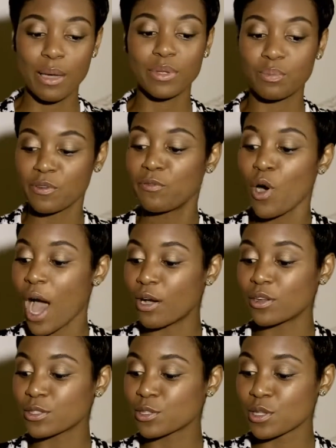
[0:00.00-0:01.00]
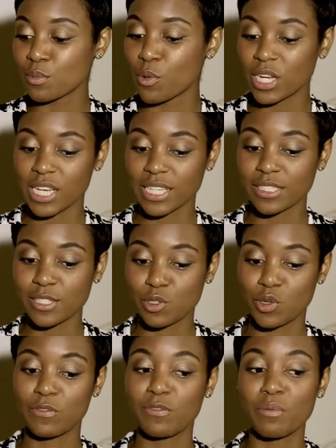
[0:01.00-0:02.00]
I mean, before I got into the modeling
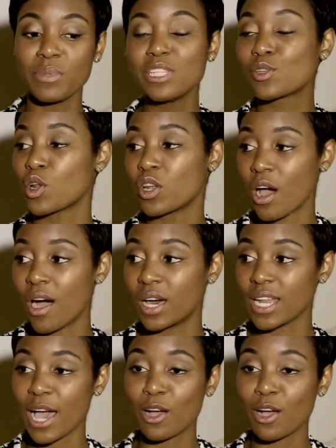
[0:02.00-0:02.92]
industry, for me to learn hard,